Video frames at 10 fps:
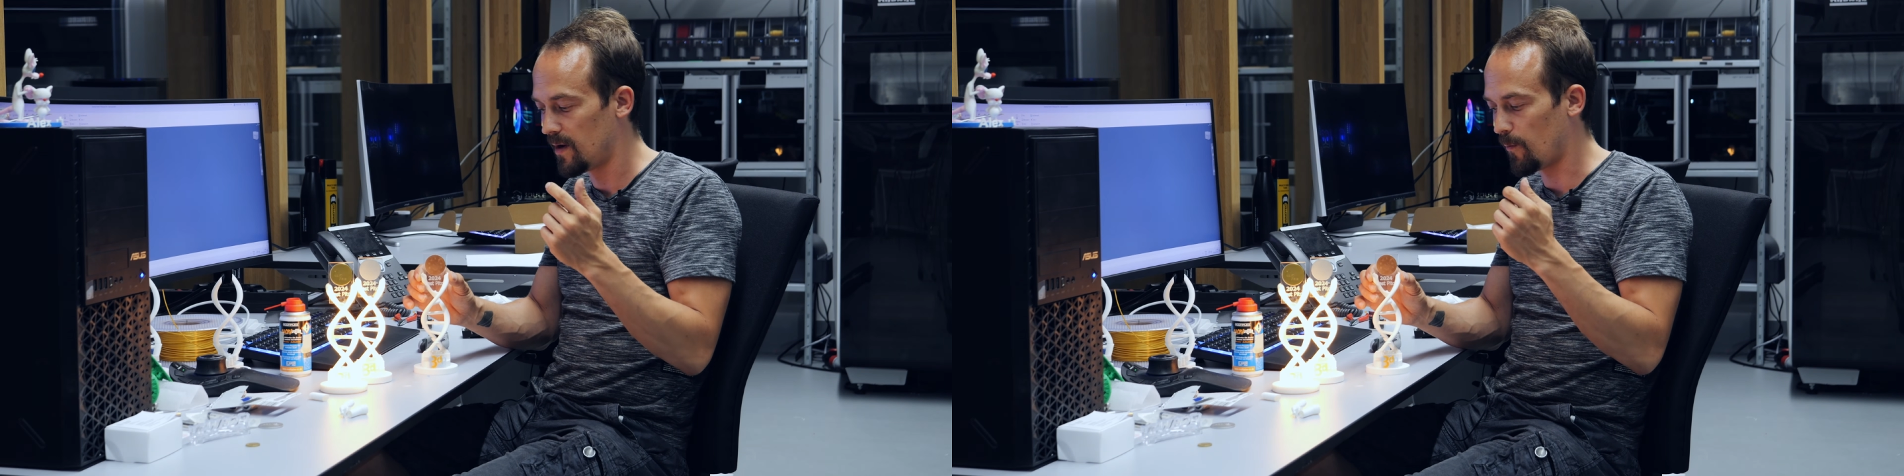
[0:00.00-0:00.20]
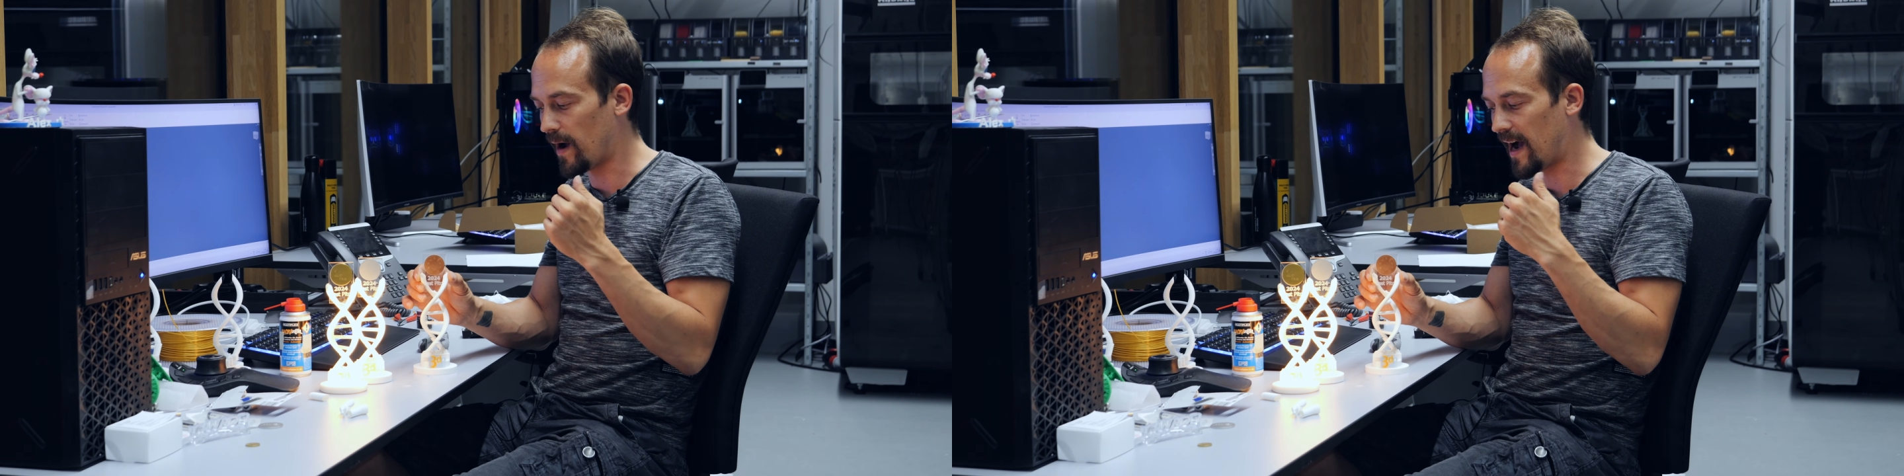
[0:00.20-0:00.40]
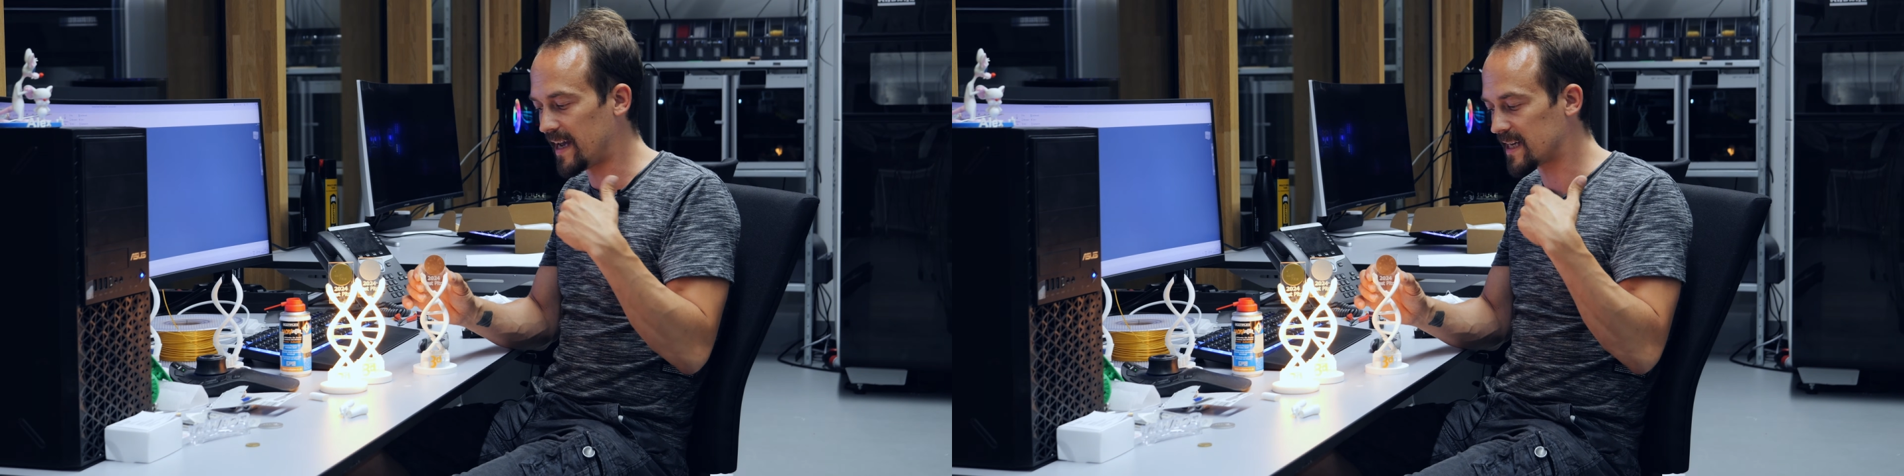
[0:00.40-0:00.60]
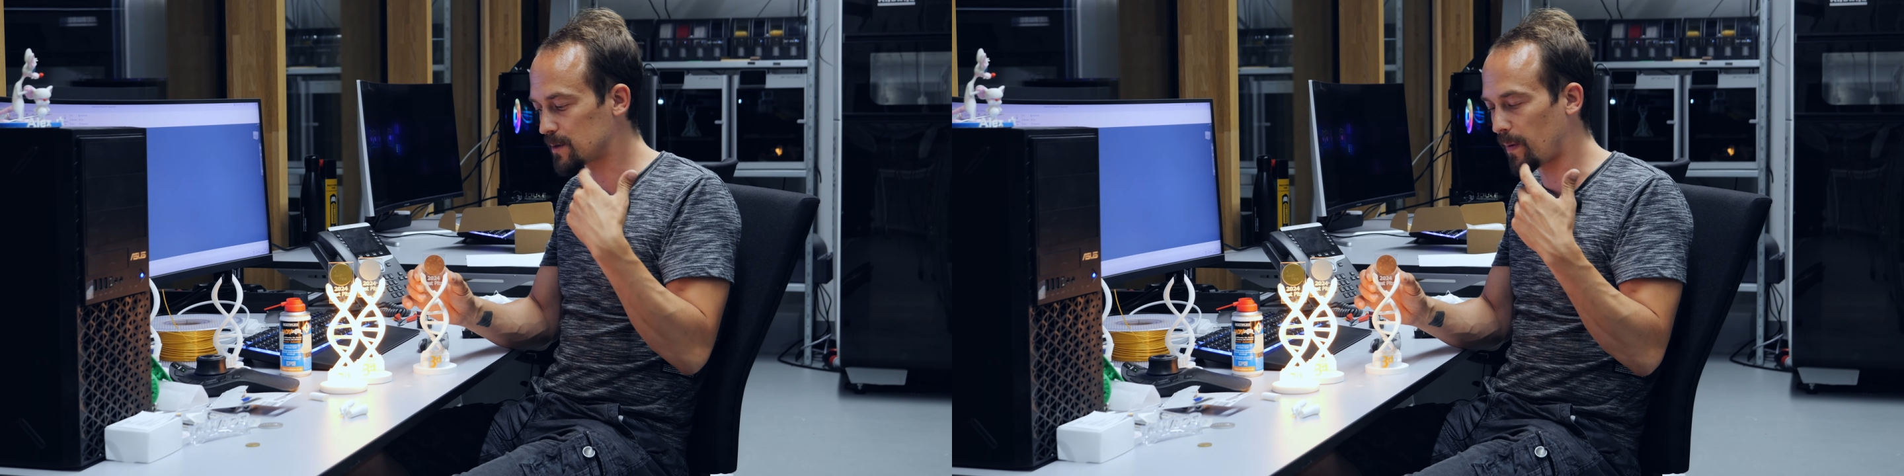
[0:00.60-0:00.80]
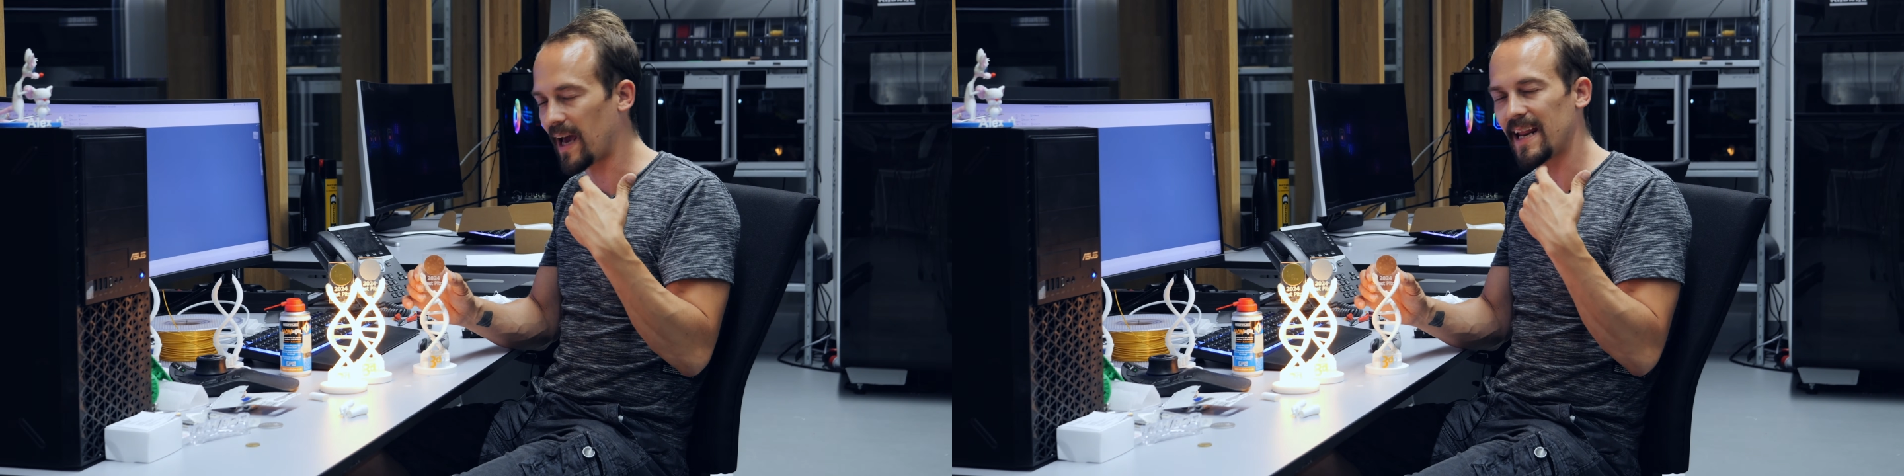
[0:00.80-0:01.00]
where I
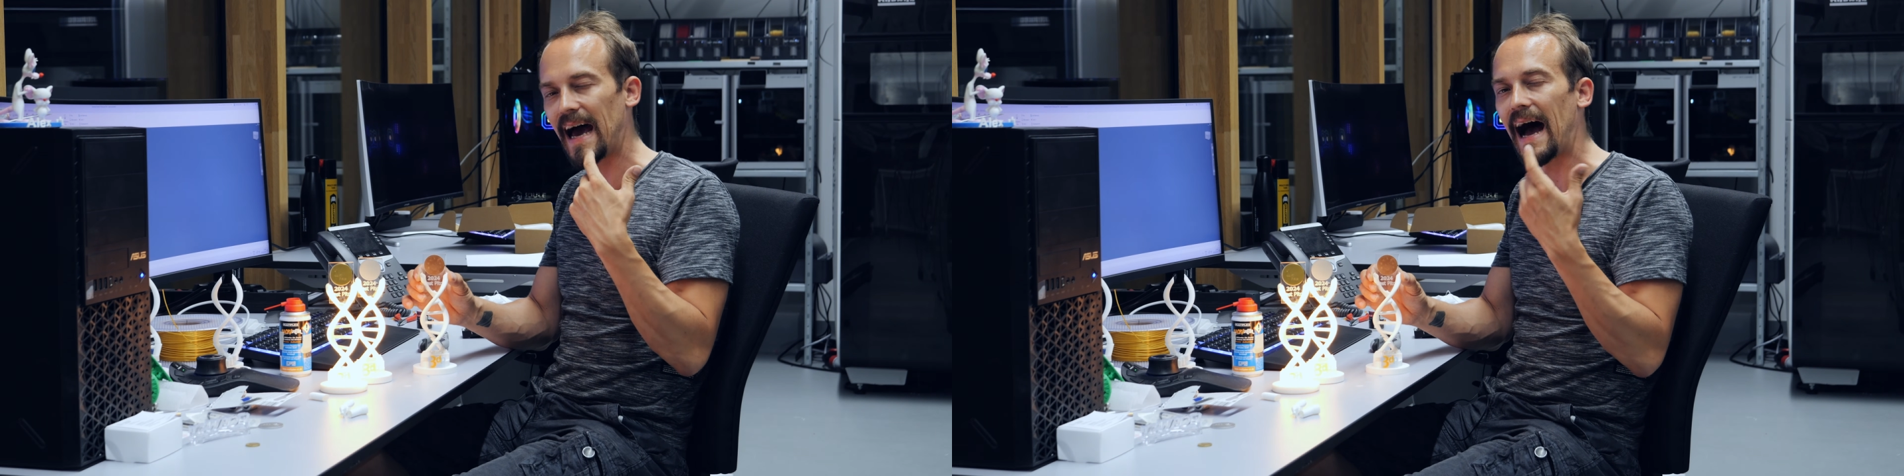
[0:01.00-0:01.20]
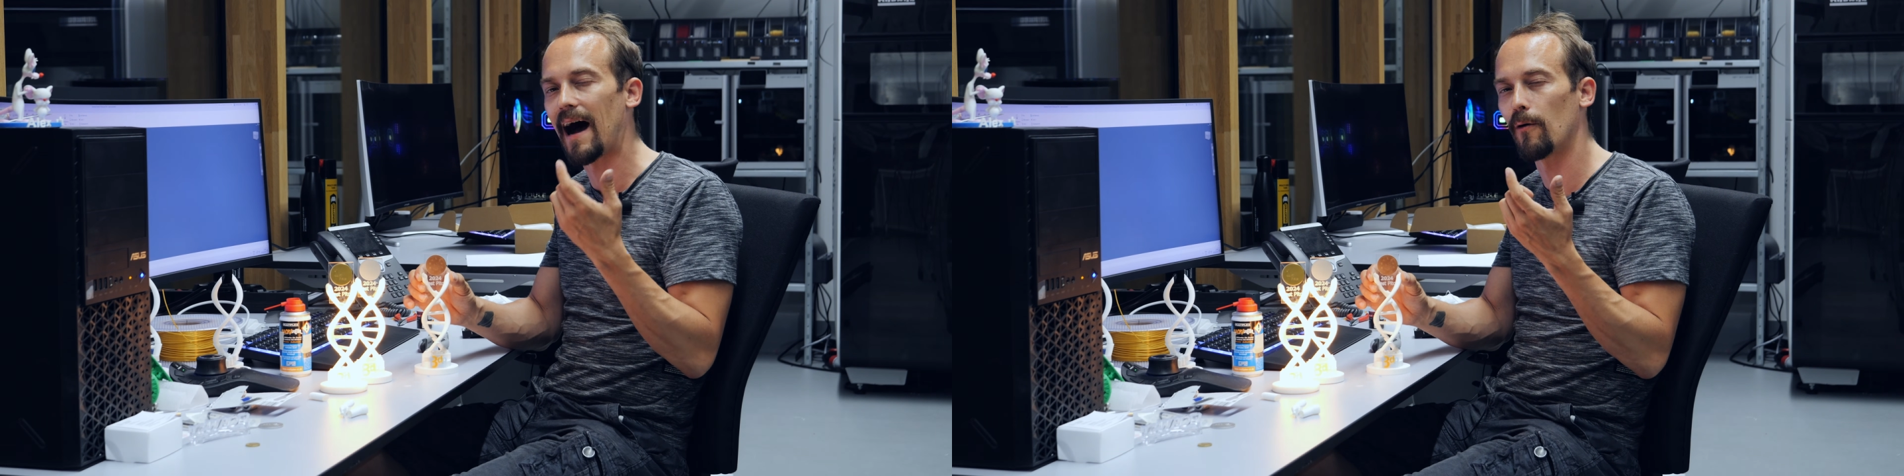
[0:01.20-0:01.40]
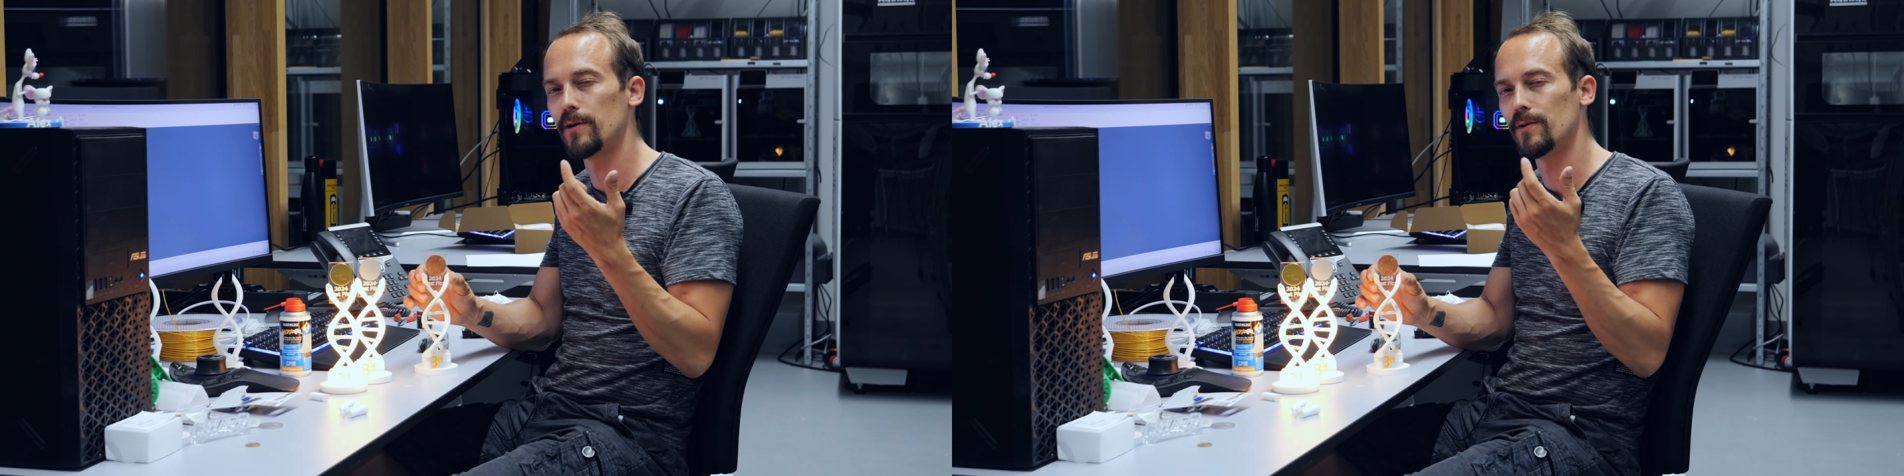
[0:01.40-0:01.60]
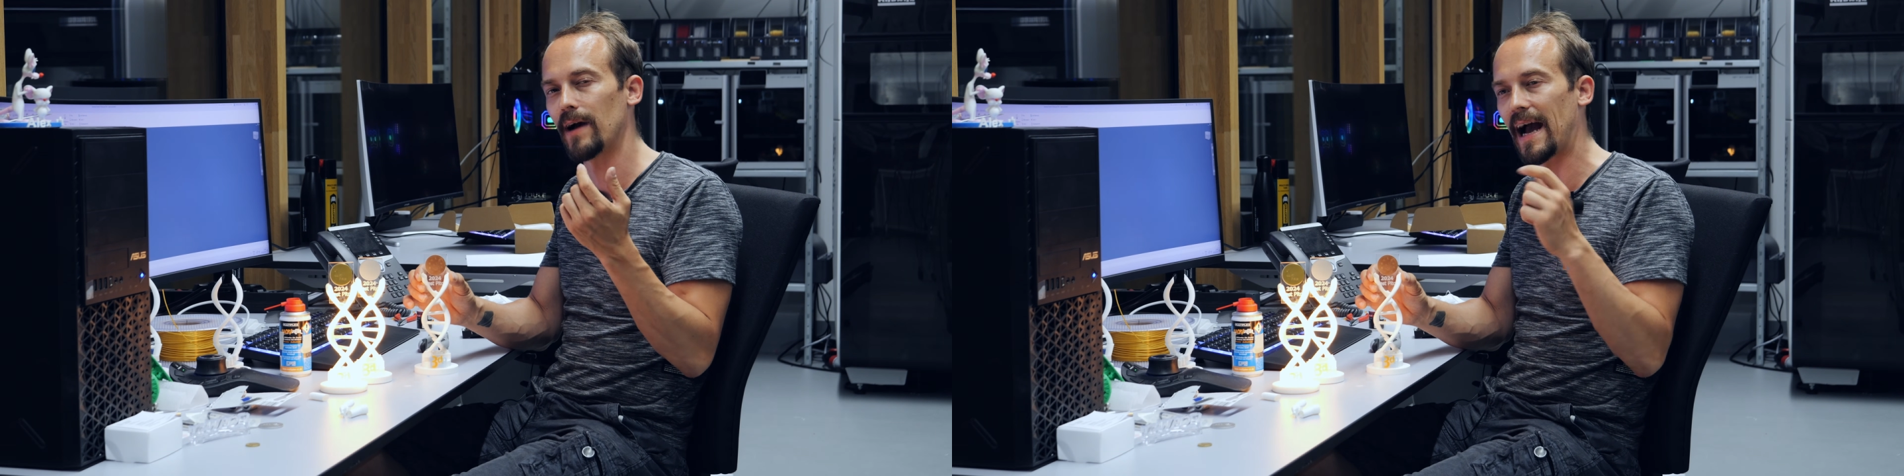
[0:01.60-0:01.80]
explain how you